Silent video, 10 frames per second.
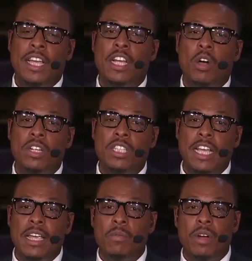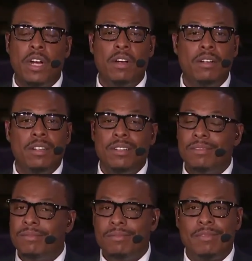in Golden State where
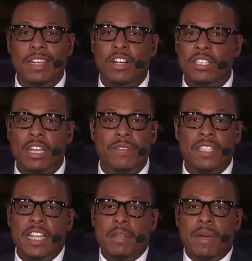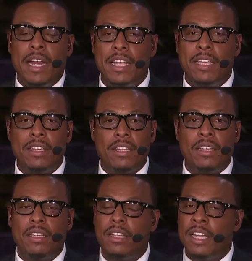they're as tough as anybody
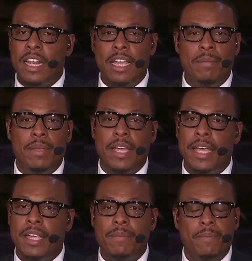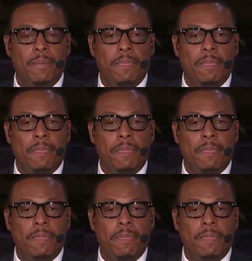in the NBA.